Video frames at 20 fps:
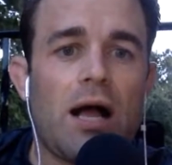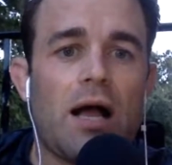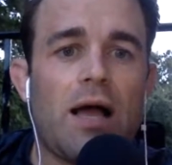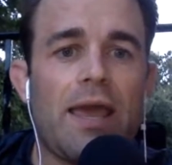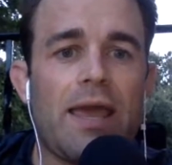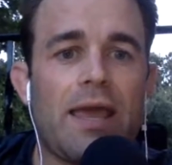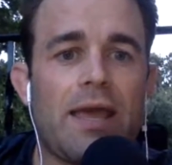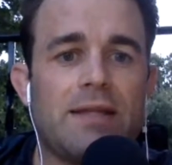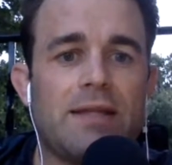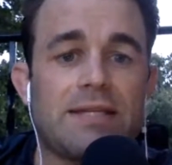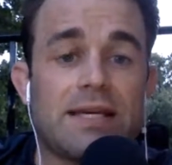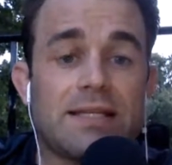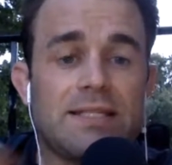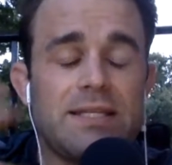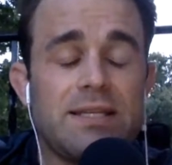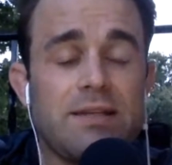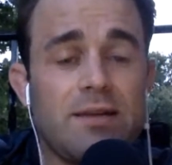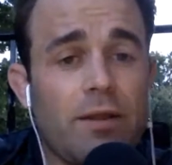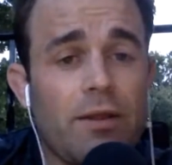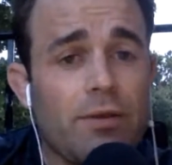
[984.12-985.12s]
And I
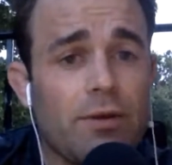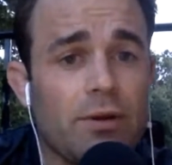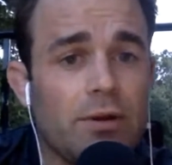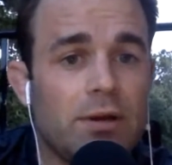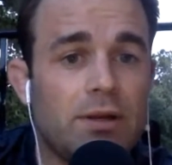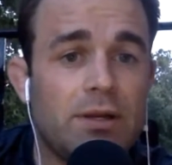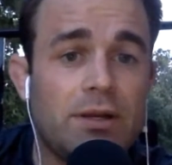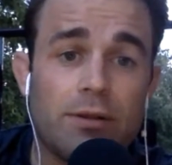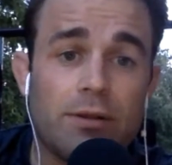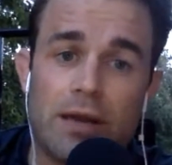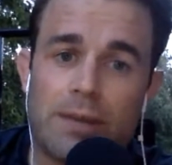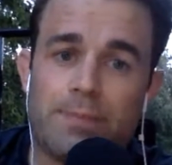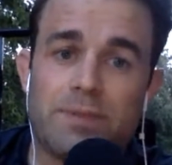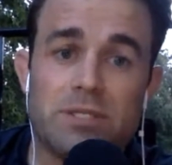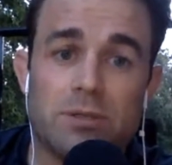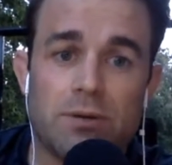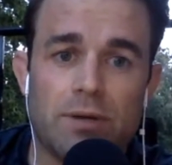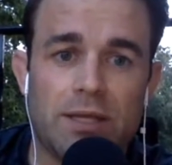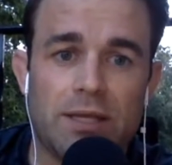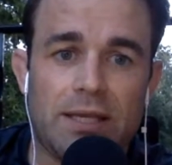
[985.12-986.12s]
did another
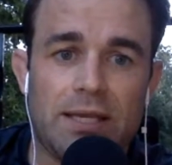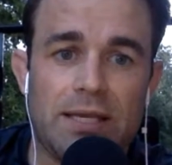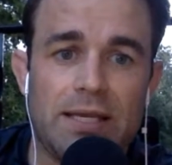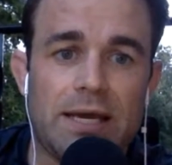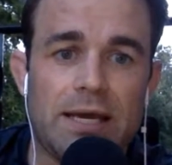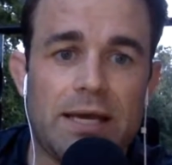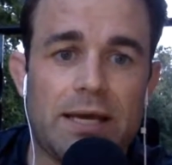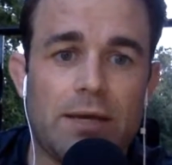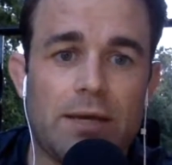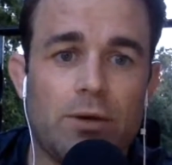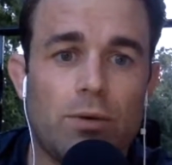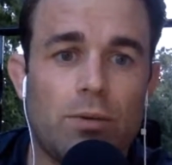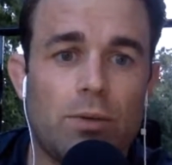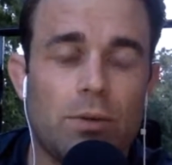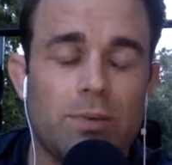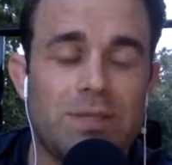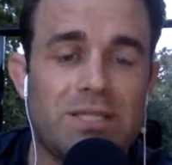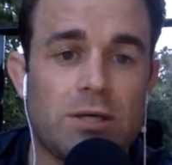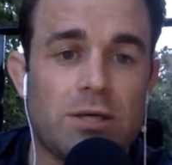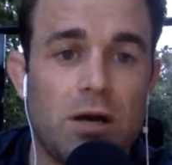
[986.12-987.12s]
episode on key.io where
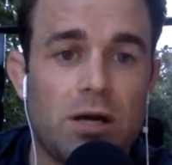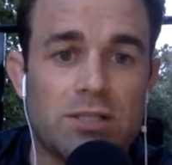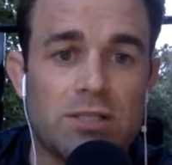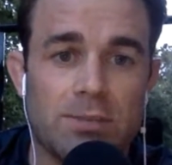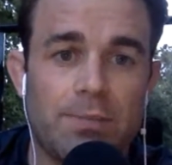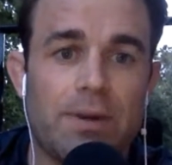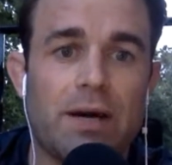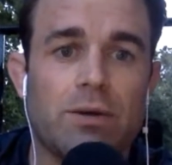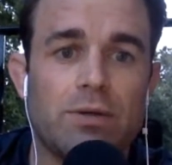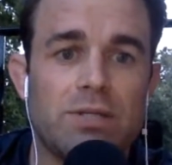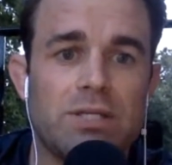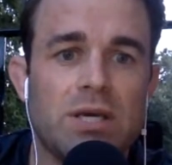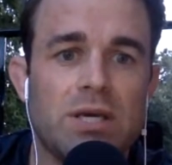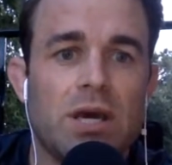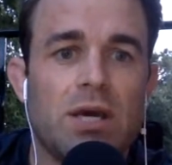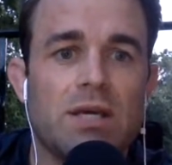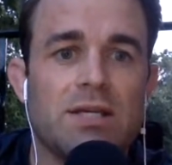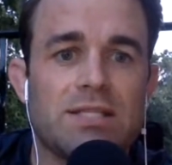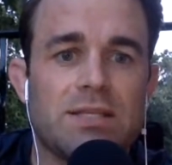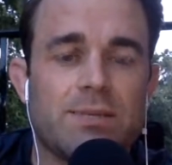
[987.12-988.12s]
we talked about
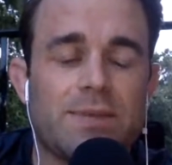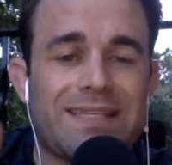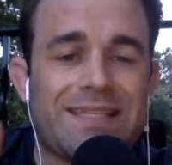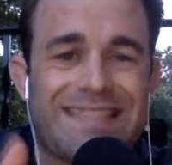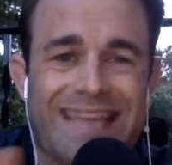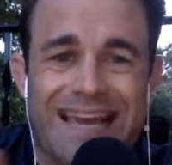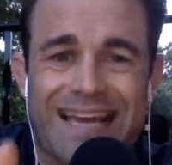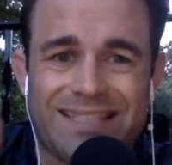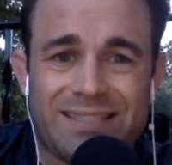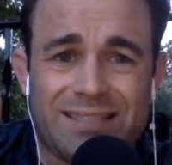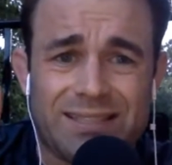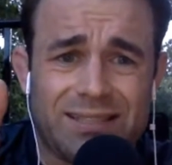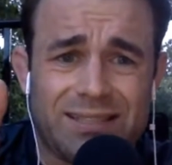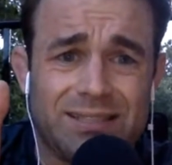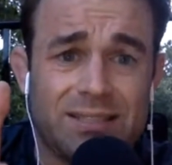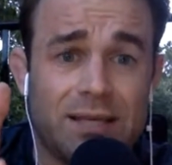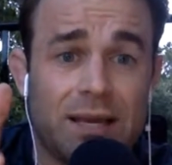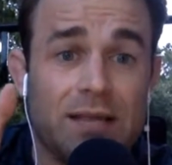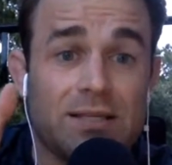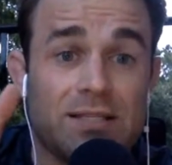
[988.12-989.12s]
some of the
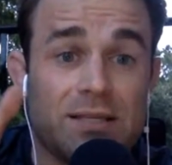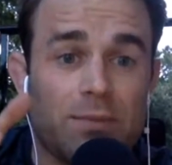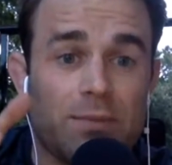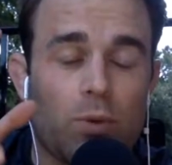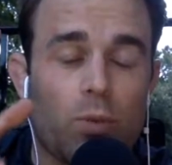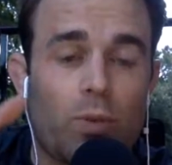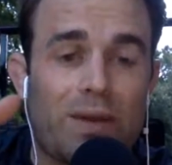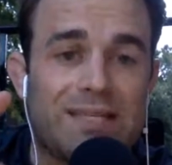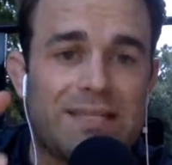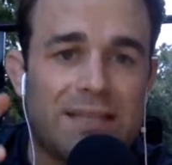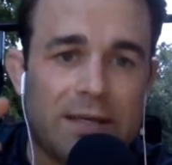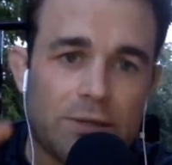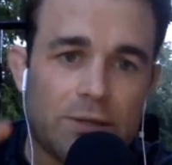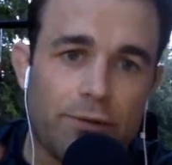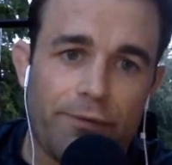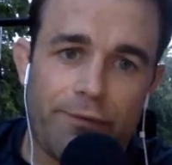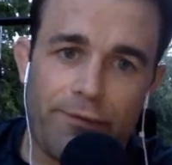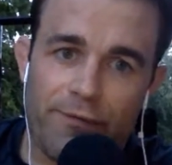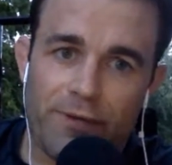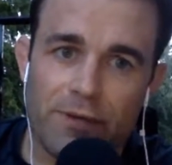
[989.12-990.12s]
tactics, some of the ways that I do
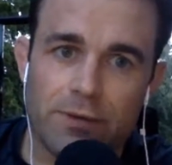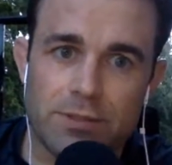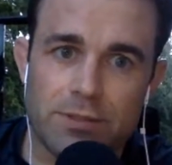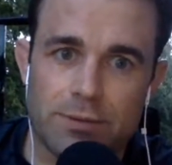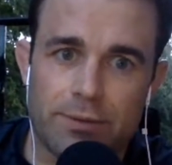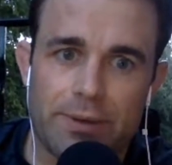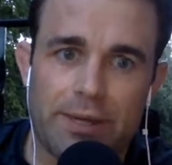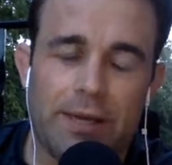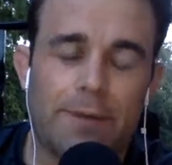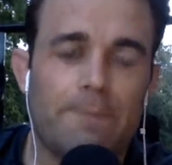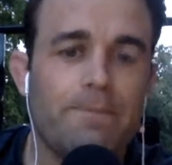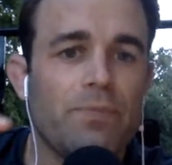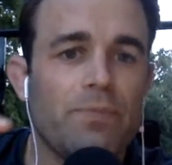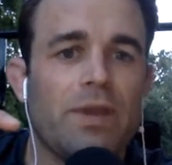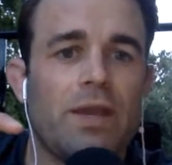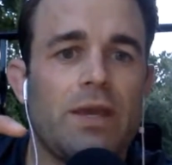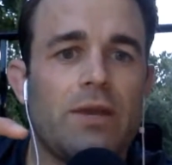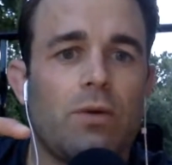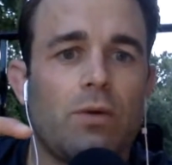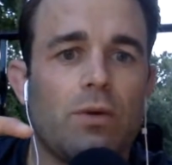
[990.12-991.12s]
filtering
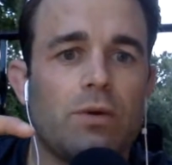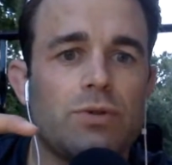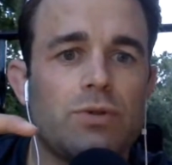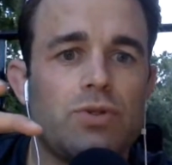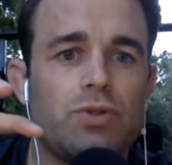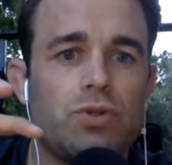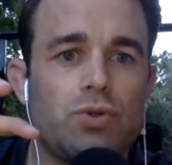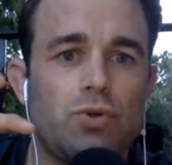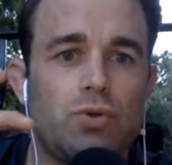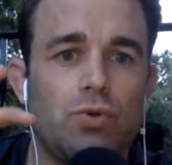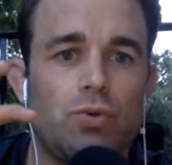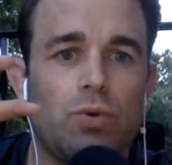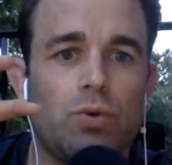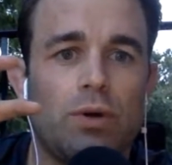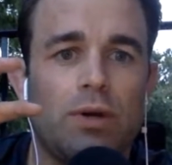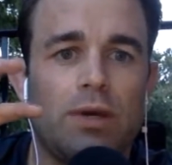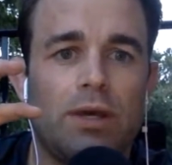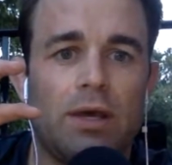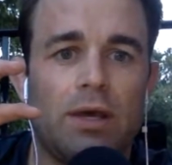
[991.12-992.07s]
in order to